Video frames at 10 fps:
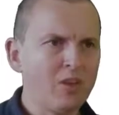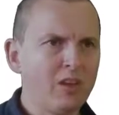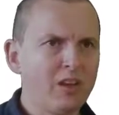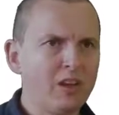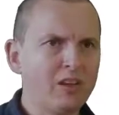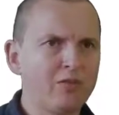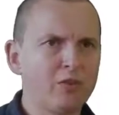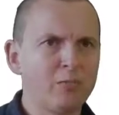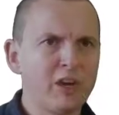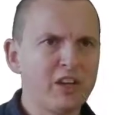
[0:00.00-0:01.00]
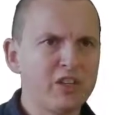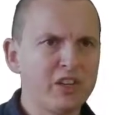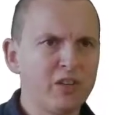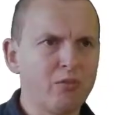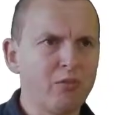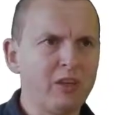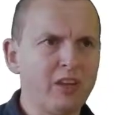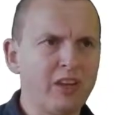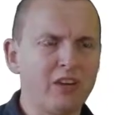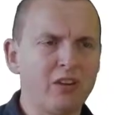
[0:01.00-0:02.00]
And then for the packaging, we
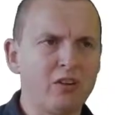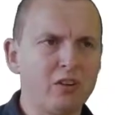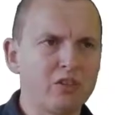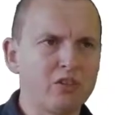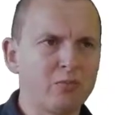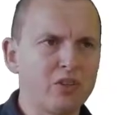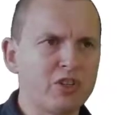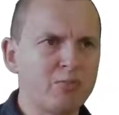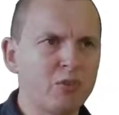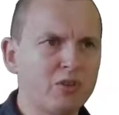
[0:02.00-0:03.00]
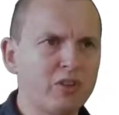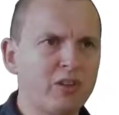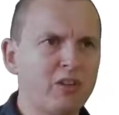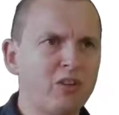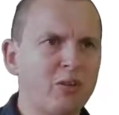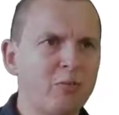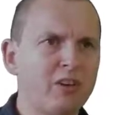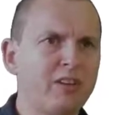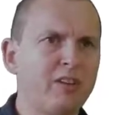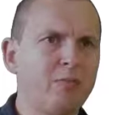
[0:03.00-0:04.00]
take a cost which is mostly
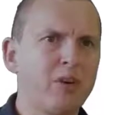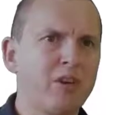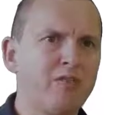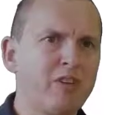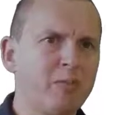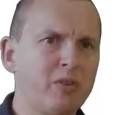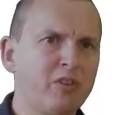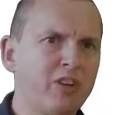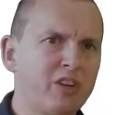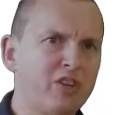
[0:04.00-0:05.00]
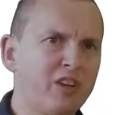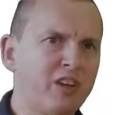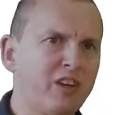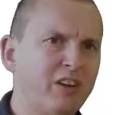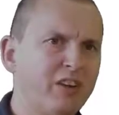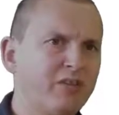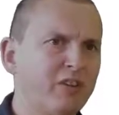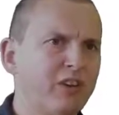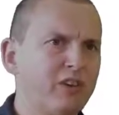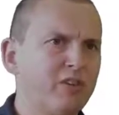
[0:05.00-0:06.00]
dominated by the fiber connection and the RF
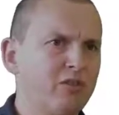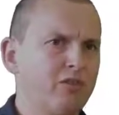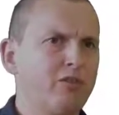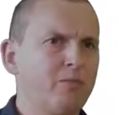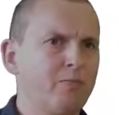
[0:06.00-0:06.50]
connection cost.